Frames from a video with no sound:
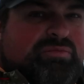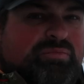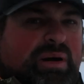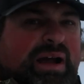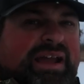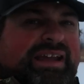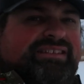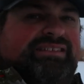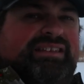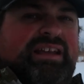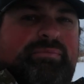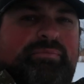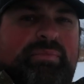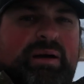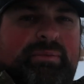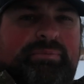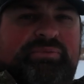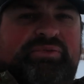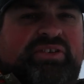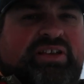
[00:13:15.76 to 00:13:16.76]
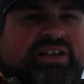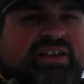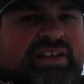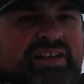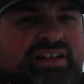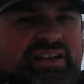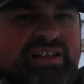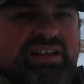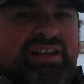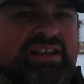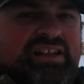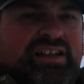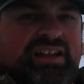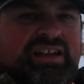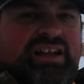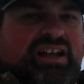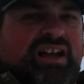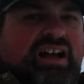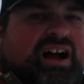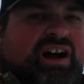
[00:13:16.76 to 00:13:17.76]
pike tip ups
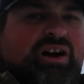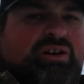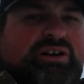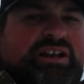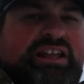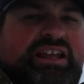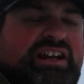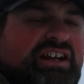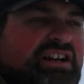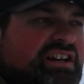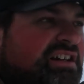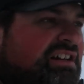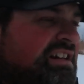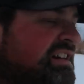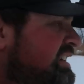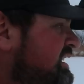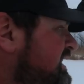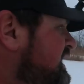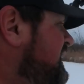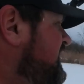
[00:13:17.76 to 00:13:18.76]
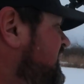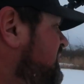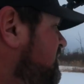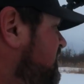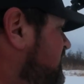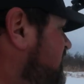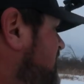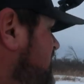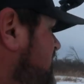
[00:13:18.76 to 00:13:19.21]
out here. We're